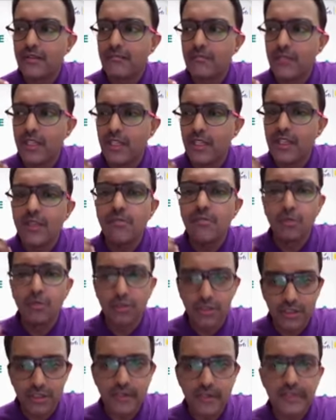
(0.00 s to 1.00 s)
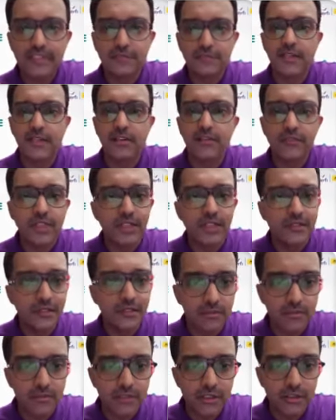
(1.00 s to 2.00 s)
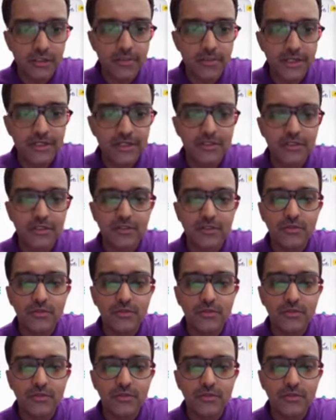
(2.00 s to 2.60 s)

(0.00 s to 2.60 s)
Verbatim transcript: the emotional aspect of things comes into picture.